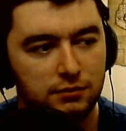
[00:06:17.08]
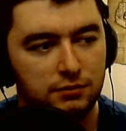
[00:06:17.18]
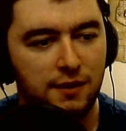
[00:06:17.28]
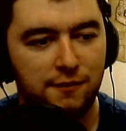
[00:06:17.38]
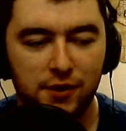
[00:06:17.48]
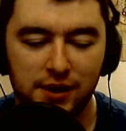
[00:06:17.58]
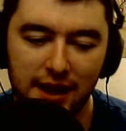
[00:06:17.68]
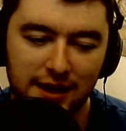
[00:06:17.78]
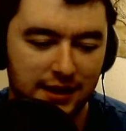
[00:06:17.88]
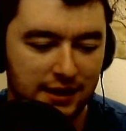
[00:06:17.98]
If you're
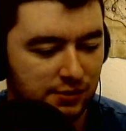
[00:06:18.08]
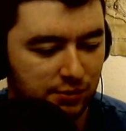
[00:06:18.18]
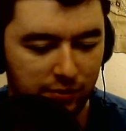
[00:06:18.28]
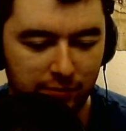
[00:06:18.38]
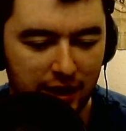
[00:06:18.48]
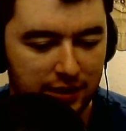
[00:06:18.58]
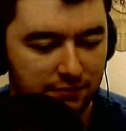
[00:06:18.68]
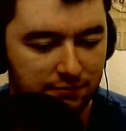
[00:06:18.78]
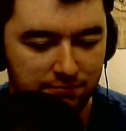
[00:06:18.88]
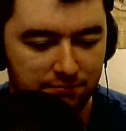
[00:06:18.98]
getting into it, man,
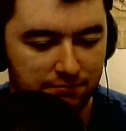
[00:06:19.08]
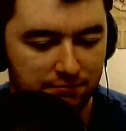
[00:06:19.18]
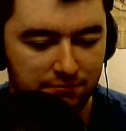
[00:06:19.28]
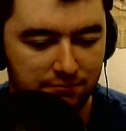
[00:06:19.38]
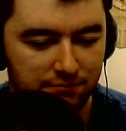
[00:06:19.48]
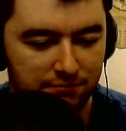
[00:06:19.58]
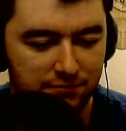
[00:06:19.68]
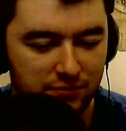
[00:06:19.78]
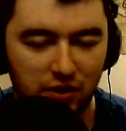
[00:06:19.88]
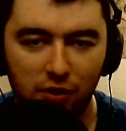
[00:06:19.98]

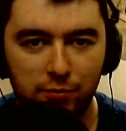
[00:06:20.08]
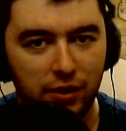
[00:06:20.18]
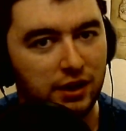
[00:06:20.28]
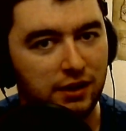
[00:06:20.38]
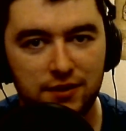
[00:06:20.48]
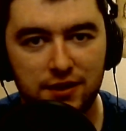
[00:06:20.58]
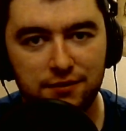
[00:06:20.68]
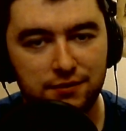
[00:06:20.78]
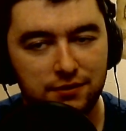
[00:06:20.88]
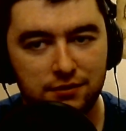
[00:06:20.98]
don't buy a
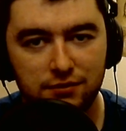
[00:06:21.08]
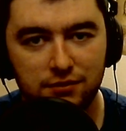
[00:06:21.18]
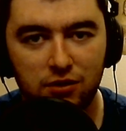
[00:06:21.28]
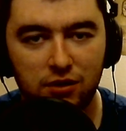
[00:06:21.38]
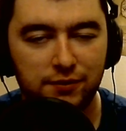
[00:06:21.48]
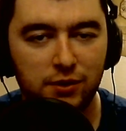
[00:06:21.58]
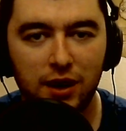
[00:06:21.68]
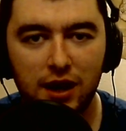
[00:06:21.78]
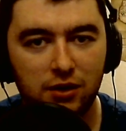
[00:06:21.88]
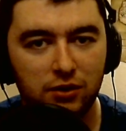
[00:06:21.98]
Viv. Or if you
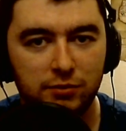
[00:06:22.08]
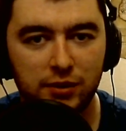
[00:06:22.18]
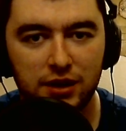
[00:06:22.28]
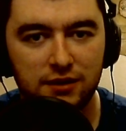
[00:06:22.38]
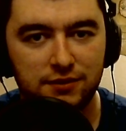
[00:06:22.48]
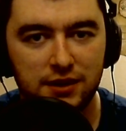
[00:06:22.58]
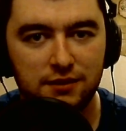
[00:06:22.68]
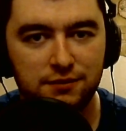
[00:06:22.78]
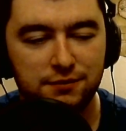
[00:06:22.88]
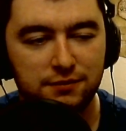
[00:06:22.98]
are going to buy a
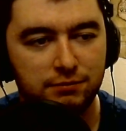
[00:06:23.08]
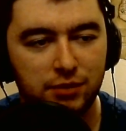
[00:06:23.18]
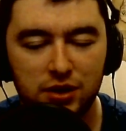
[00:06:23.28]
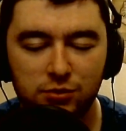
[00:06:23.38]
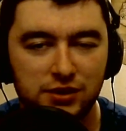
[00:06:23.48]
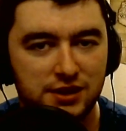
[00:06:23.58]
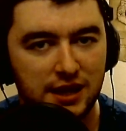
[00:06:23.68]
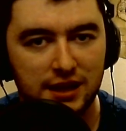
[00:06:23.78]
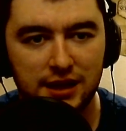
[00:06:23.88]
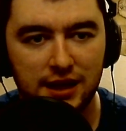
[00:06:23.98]
Viv, buy one
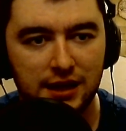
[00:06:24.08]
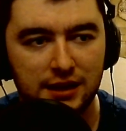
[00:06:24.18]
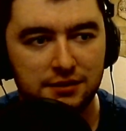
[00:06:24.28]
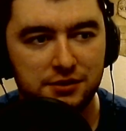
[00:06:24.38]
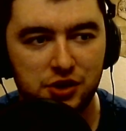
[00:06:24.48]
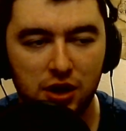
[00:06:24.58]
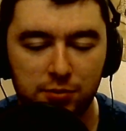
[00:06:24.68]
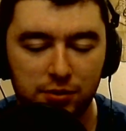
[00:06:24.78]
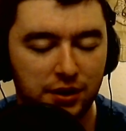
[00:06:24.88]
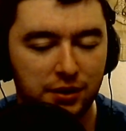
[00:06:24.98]
second hand. Shop
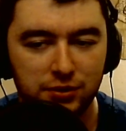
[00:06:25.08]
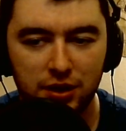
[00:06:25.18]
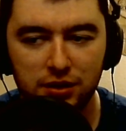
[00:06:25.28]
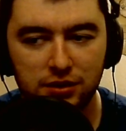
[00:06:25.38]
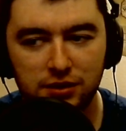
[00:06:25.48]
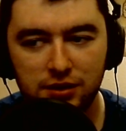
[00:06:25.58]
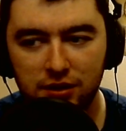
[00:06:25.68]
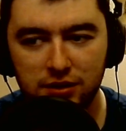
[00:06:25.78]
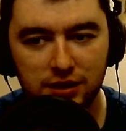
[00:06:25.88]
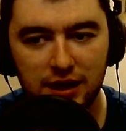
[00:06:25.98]
around on
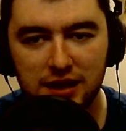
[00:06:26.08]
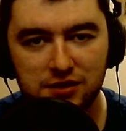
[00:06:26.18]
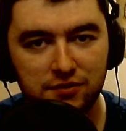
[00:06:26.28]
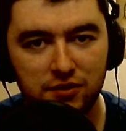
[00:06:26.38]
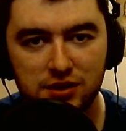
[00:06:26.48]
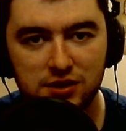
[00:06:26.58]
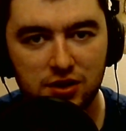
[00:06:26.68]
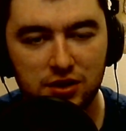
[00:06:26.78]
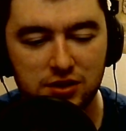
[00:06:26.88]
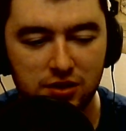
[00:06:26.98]
the classified sites.